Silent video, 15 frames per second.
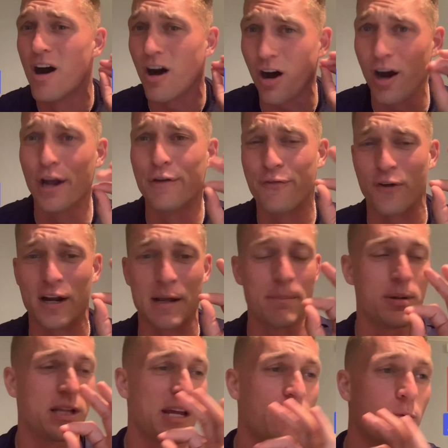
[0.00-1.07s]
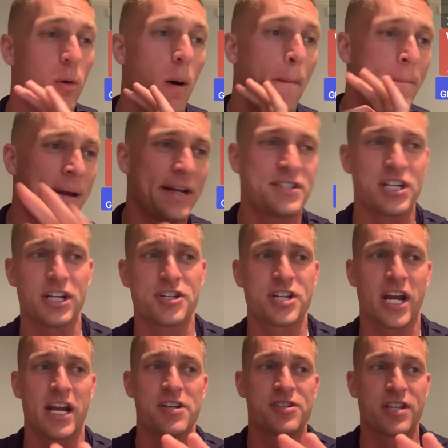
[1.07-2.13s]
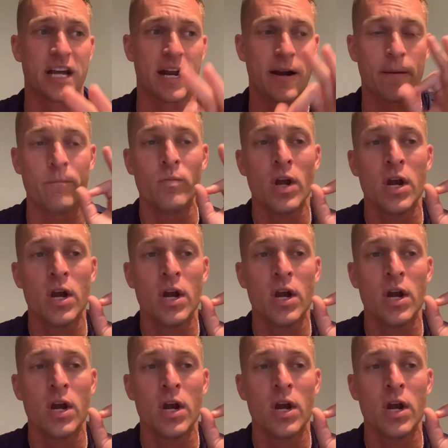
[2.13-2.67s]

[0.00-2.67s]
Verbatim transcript: Unfreaking believable pitching change there.